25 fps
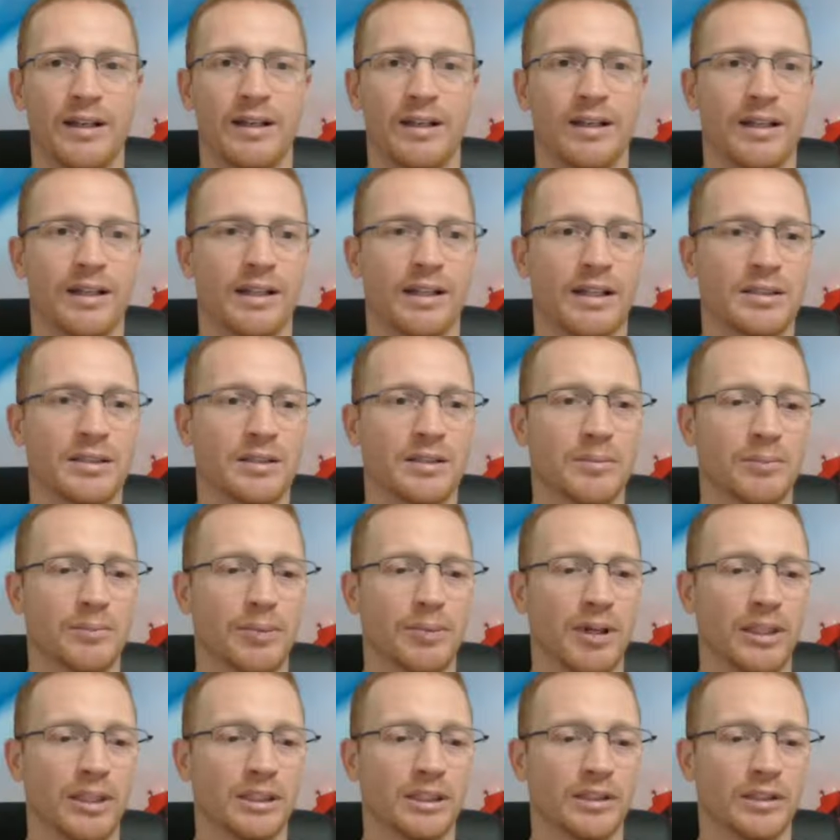they got some
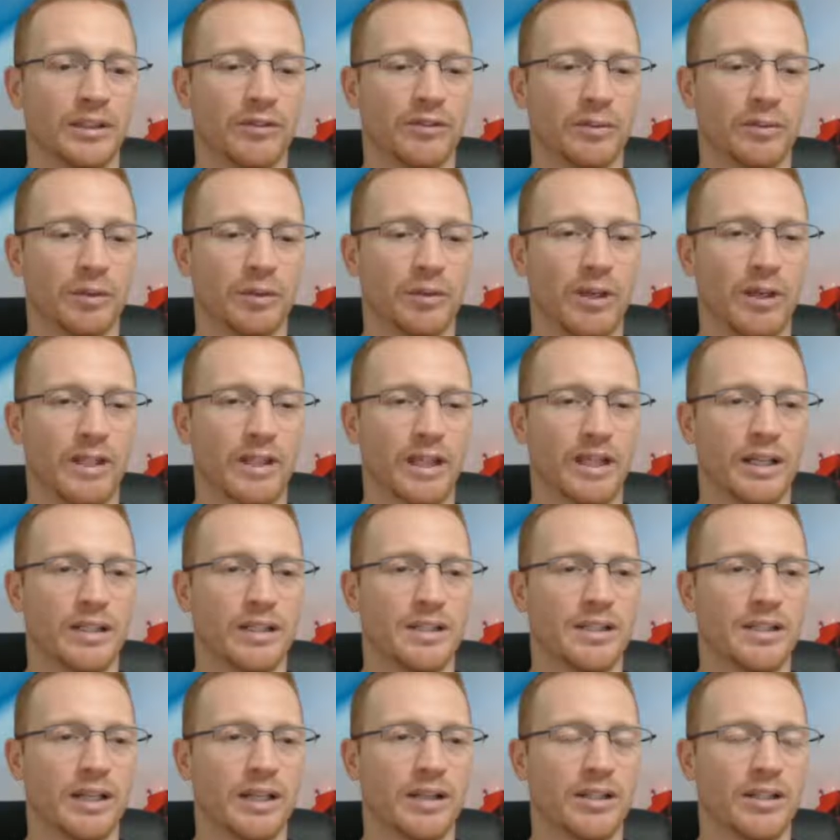punch from the right-handed
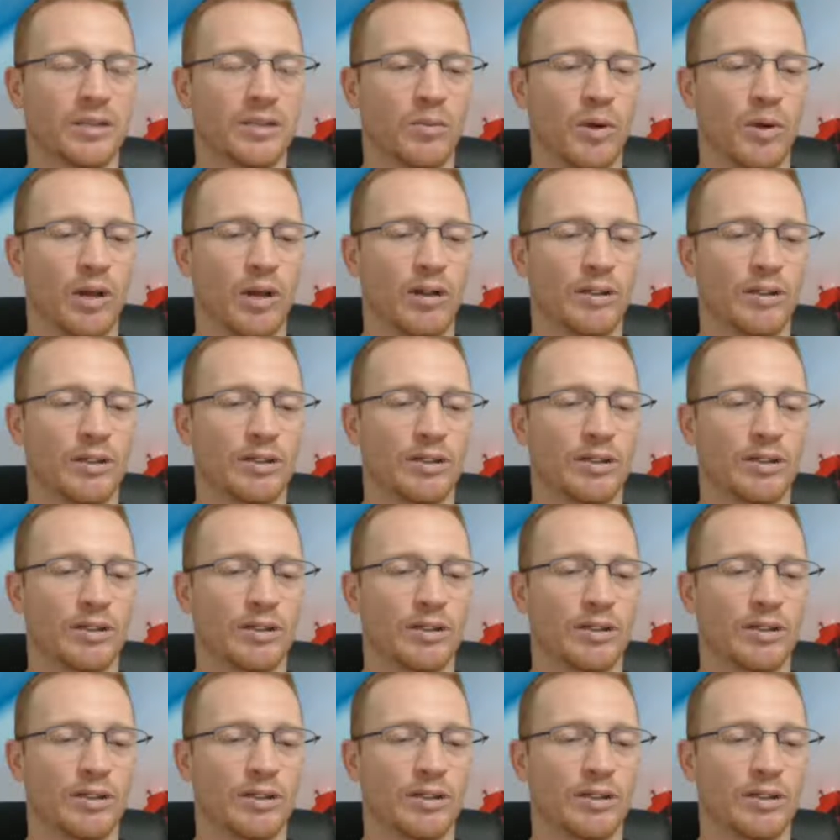side as well.